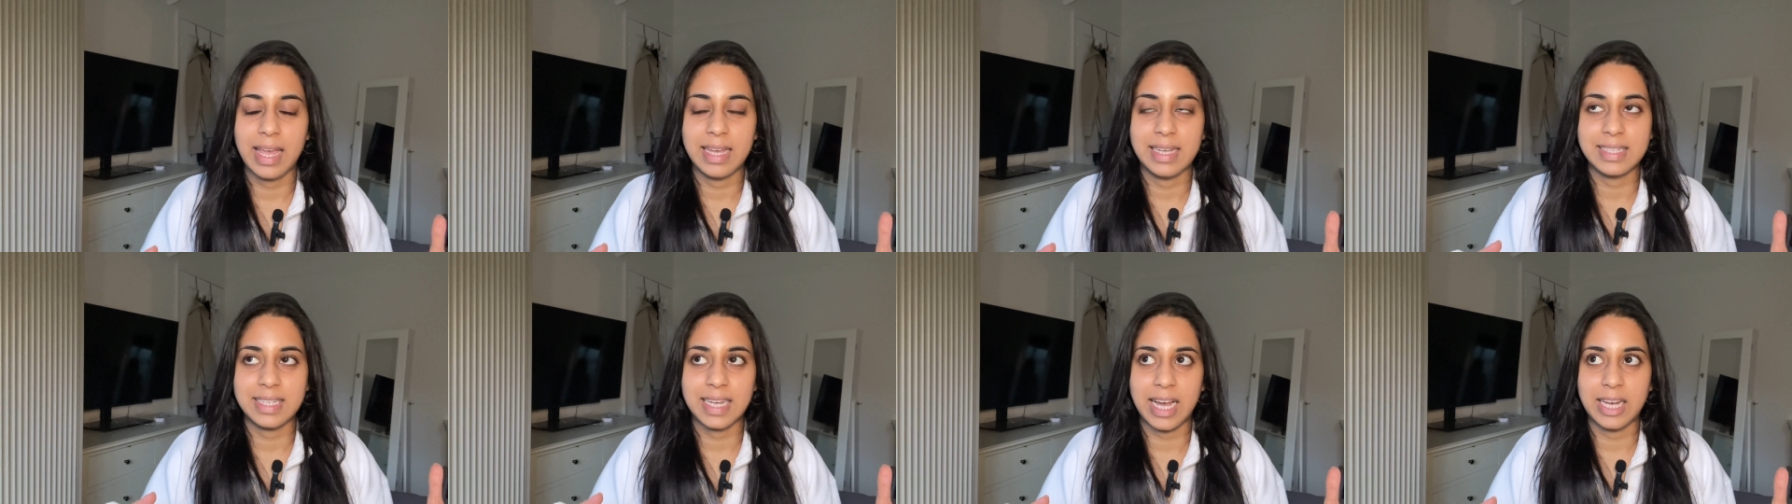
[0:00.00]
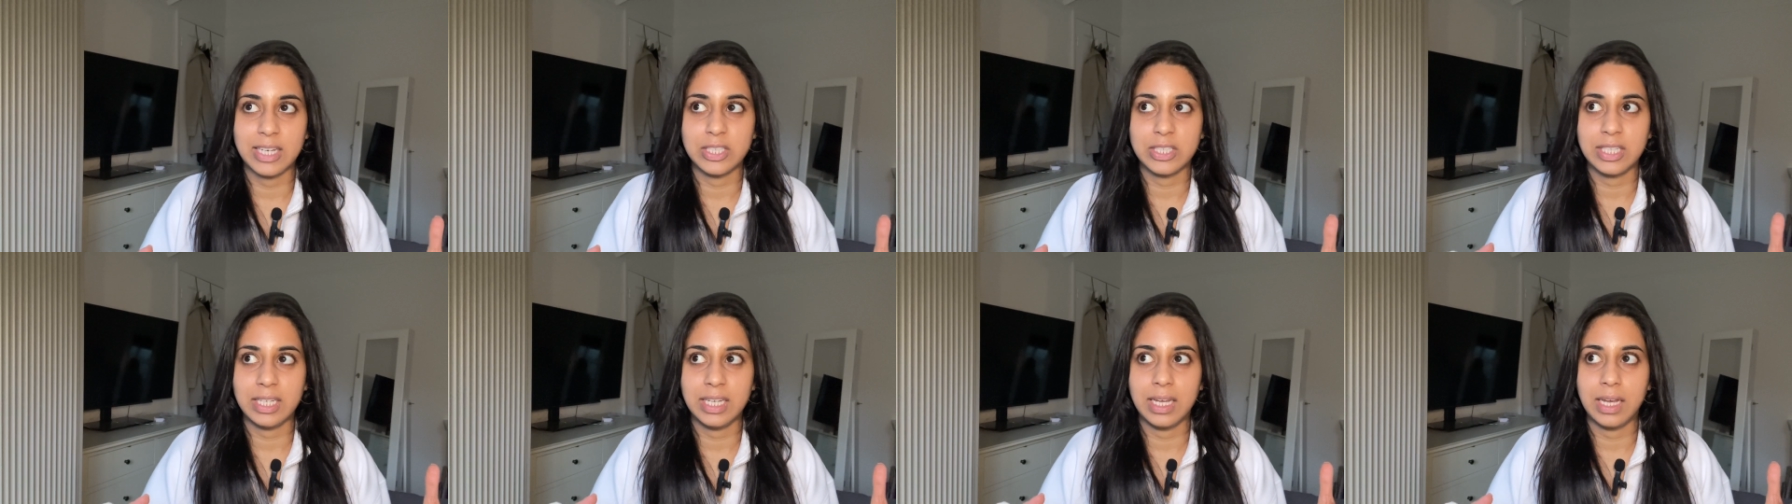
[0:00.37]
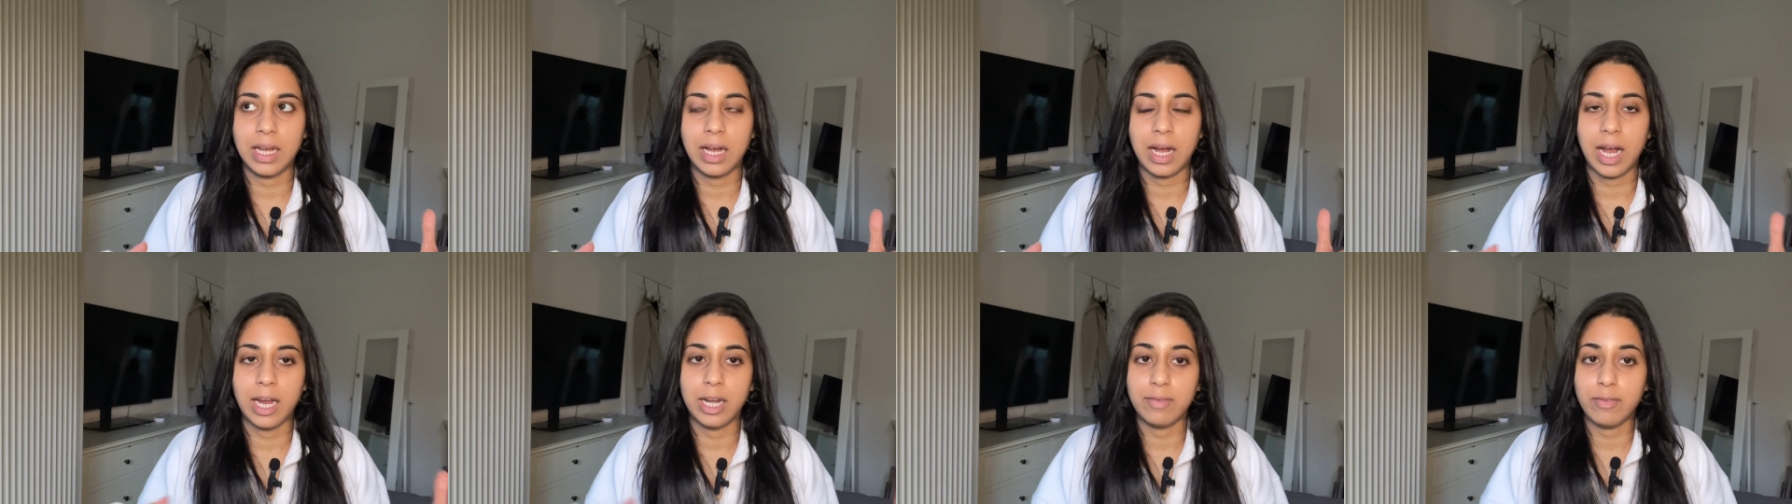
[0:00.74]
is actually
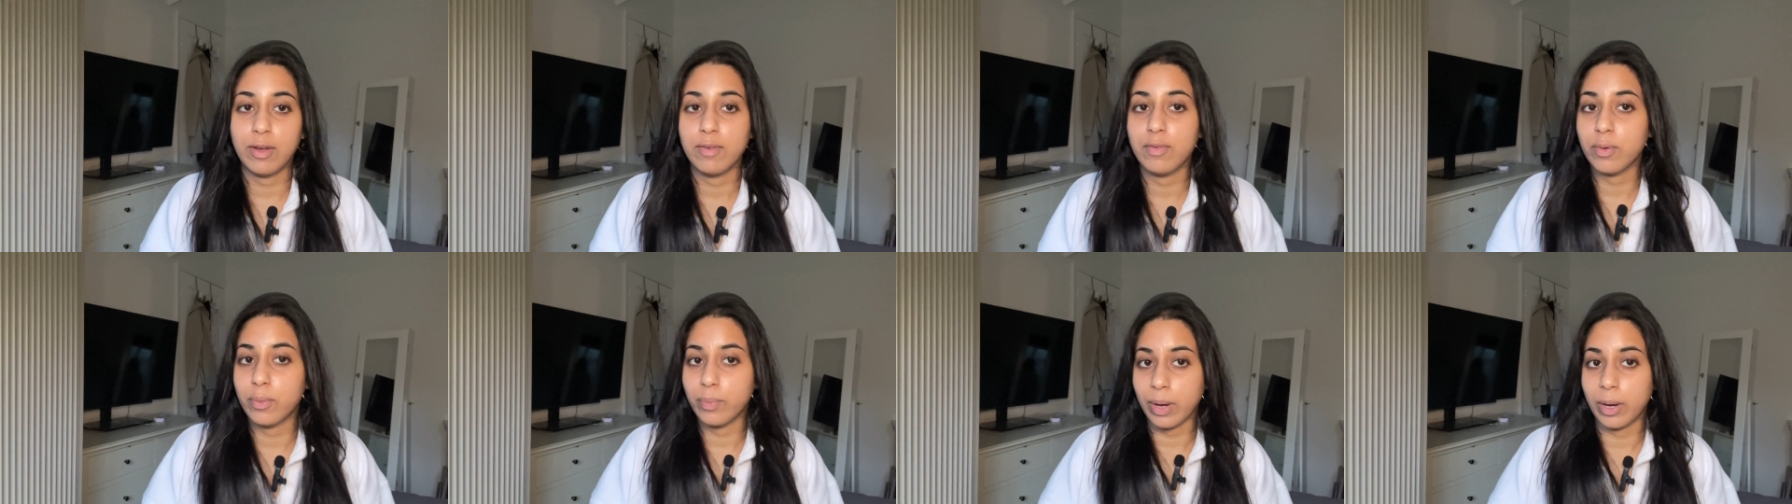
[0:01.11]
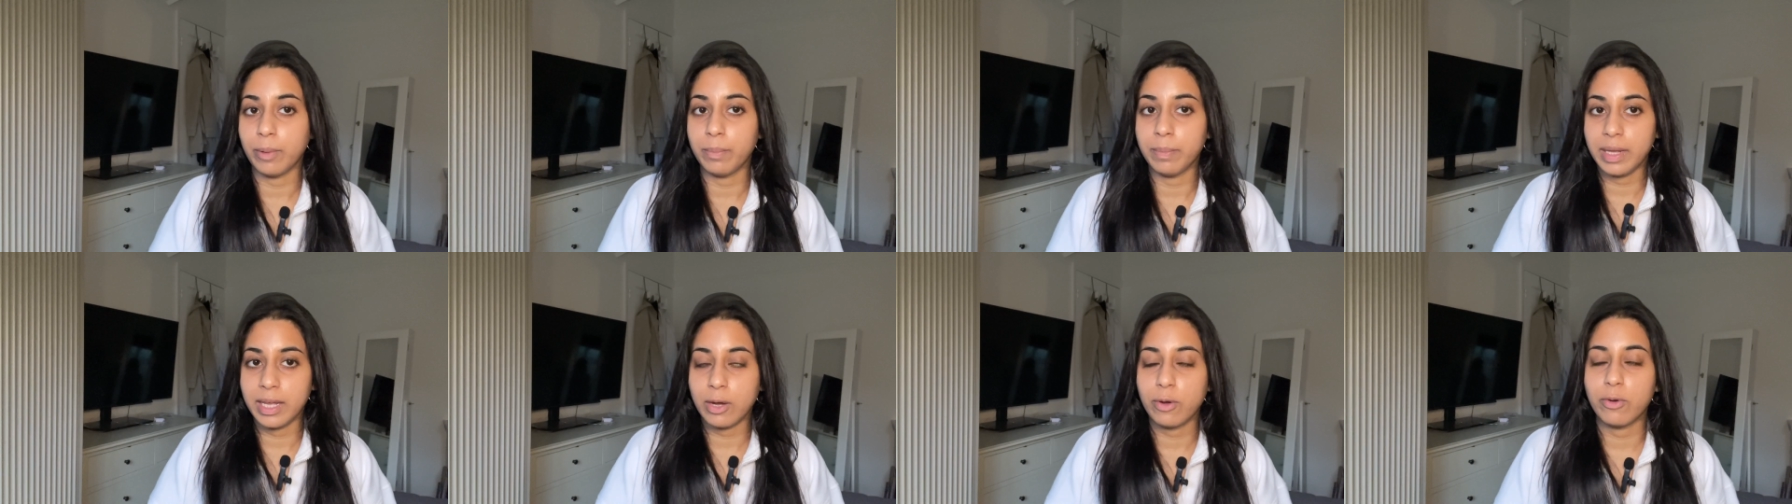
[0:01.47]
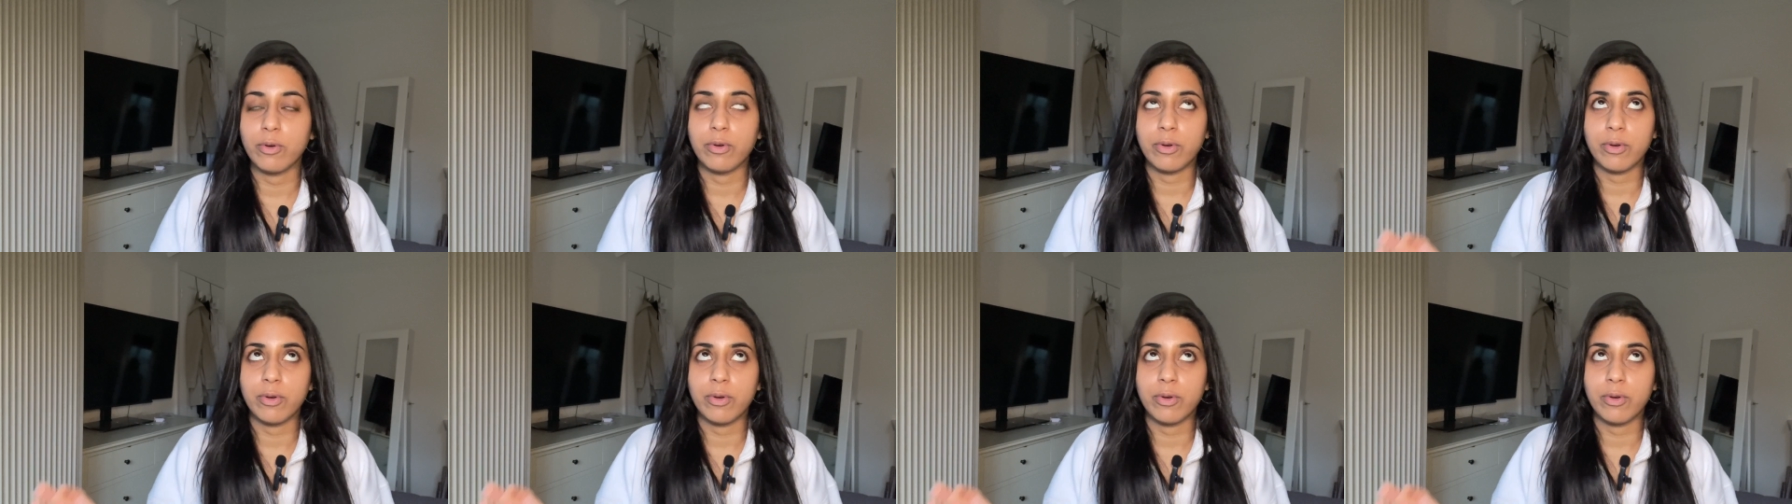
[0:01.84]
kind of overwhelming or